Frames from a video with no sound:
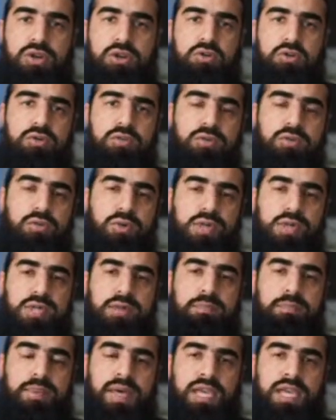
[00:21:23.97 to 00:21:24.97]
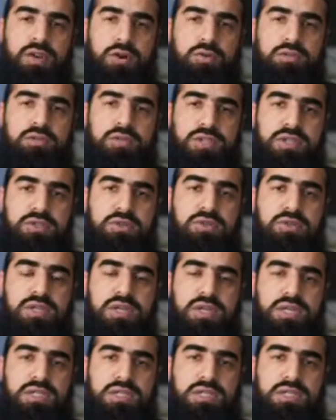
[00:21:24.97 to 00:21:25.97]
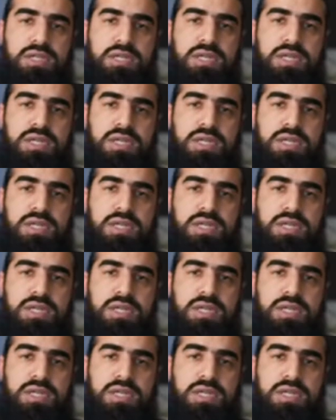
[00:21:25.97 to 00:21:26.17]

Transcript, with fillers: or if you want to pay over two years,